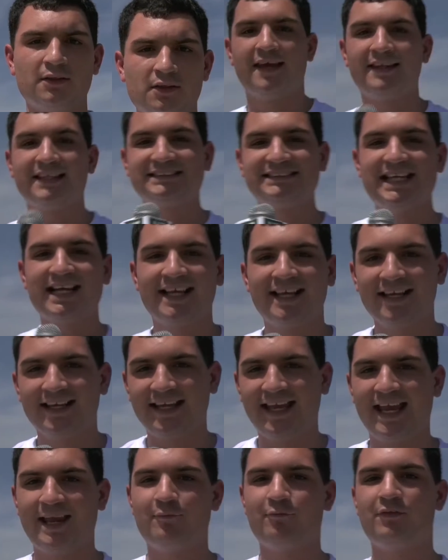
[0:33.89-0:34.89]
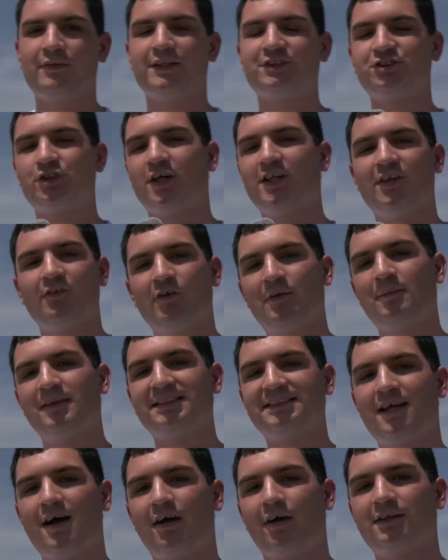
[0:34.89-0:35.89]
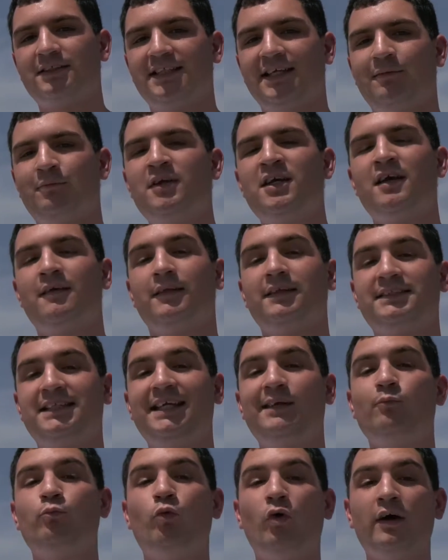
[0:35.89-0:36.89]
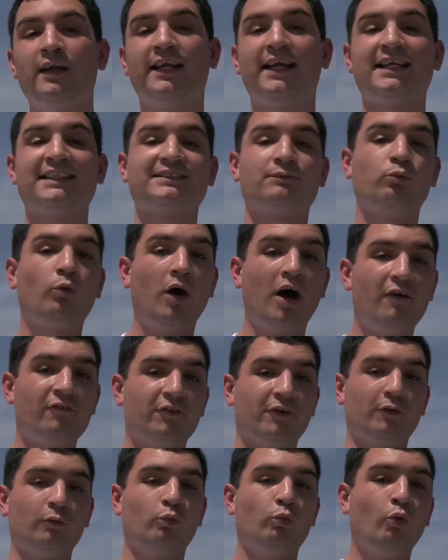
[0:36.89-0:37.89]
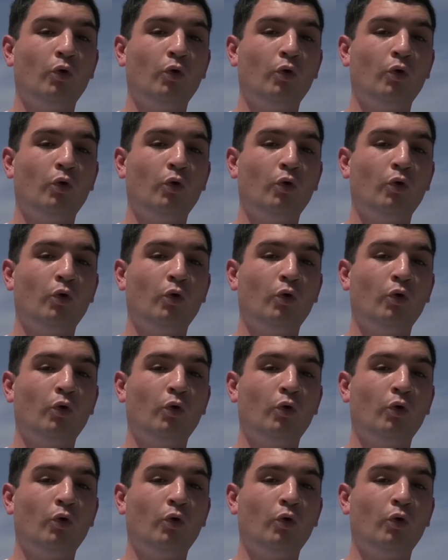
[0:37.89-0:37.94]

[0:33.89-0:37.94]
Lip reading: In the second game for the Charlotte women's soccer team, the team won against WOFFORD